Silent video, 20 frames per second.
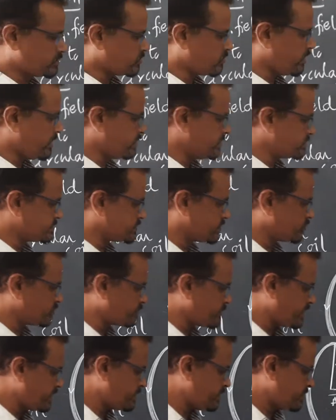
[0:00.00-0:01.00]
coil is given
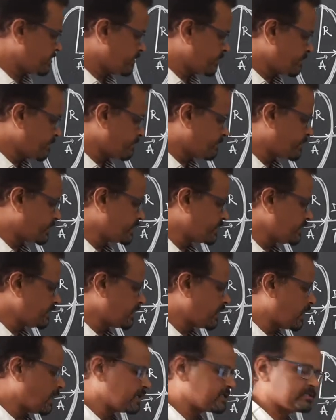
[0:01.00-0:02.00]
by pi
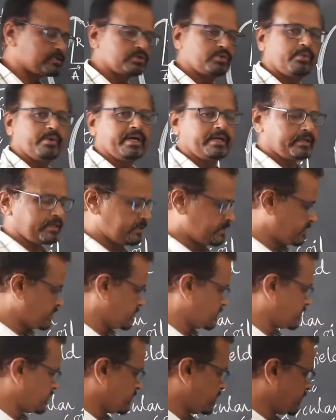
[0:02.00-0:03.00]
r square.
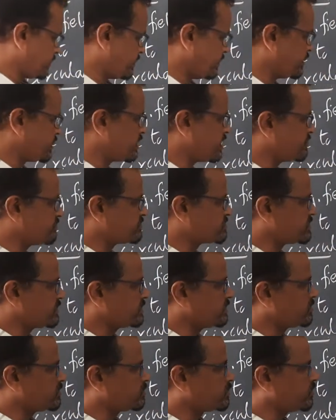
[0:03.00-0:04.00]
Area of
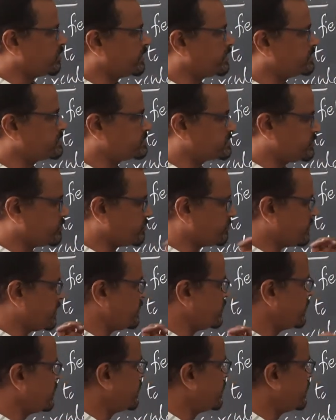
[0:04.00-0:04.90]
circular coil is given by